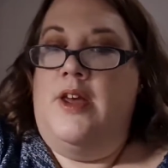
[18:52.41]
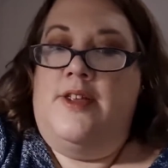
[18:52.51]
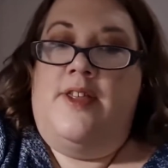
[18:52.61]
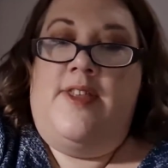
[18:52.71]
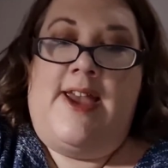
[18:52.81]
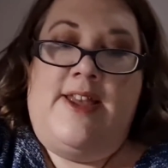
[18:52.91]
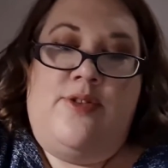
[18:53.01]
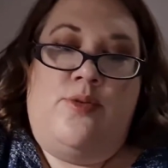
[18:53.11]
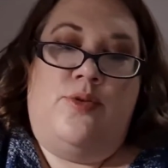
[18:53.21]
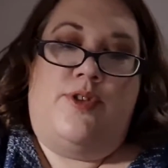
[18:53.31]
So that
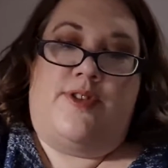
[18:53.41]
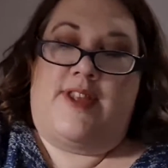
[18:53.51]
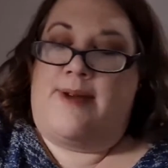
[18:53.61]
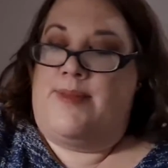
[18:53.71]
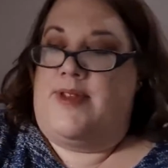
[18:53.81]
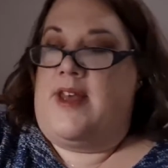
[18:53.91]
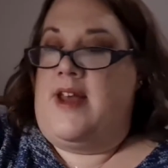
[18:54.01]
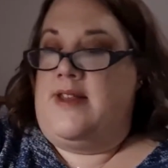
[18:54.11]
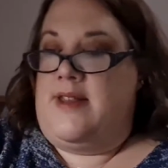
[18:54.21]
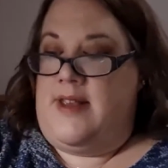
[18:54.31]
is all the stamp
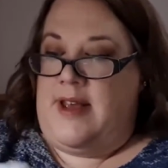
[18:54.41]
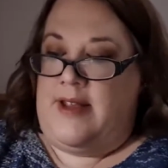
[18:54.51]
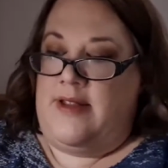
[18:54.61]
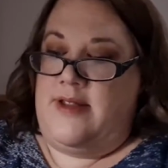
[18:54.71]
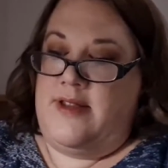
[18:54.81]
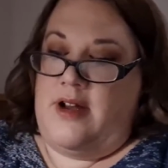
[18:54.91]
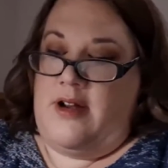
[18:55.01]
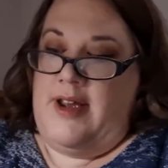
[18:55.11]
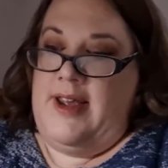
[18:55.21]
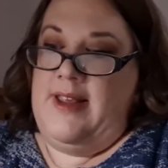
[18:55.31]
sets and
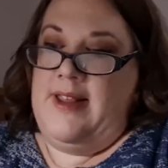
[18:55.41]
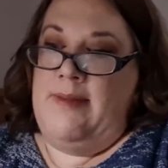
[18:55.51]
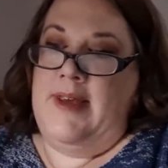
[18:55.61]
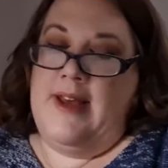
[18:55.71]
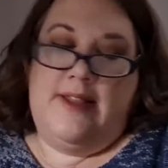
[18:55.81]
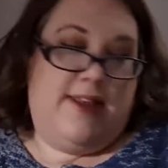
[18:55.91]
dies. Let me get